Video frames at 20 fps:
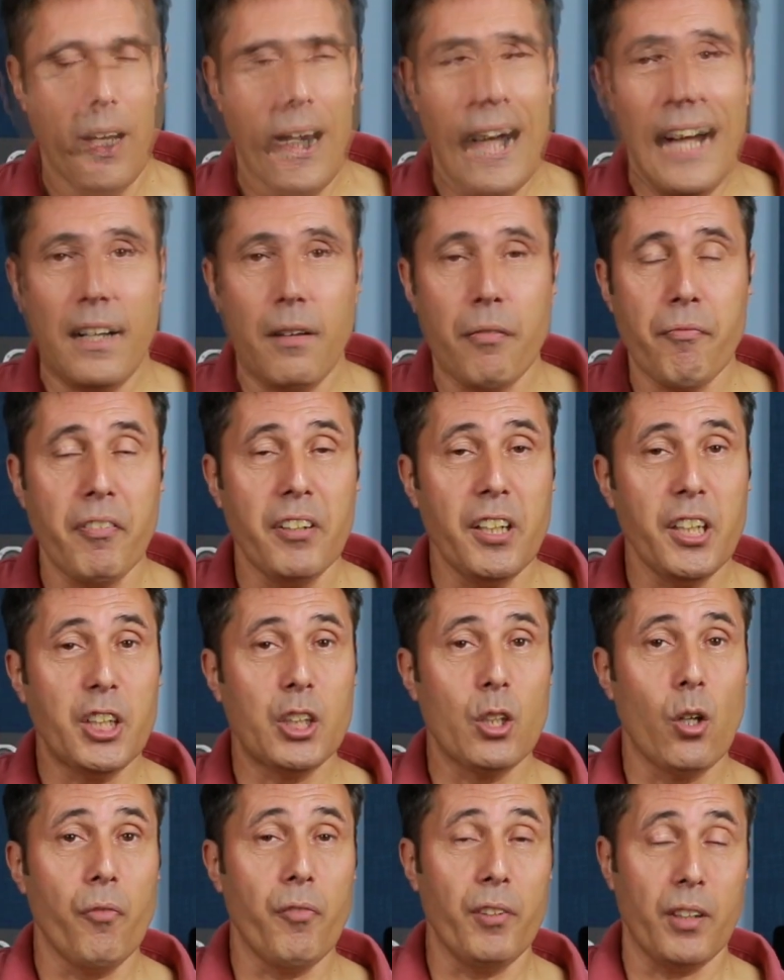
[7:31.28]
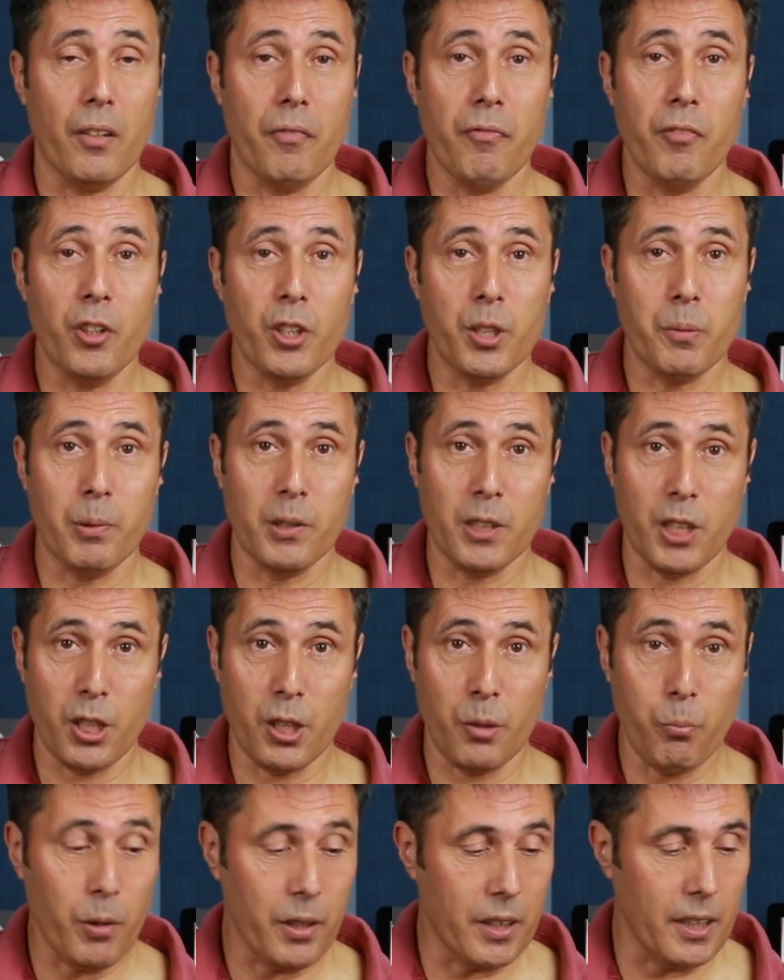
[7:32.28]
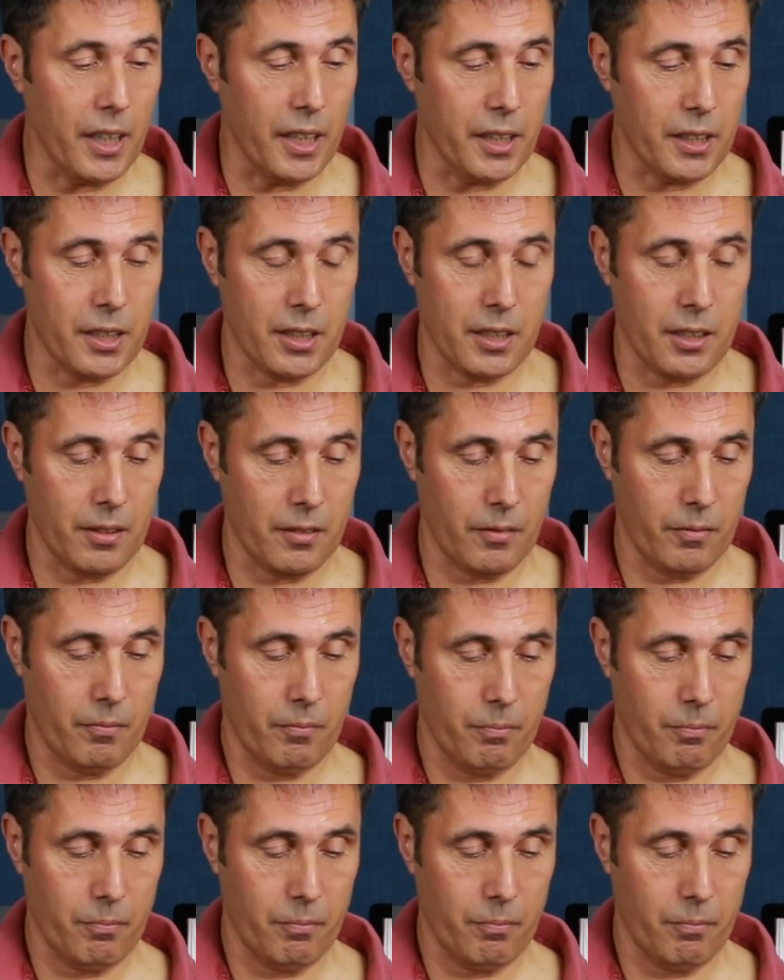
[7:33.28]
And I finished off at the first position with this.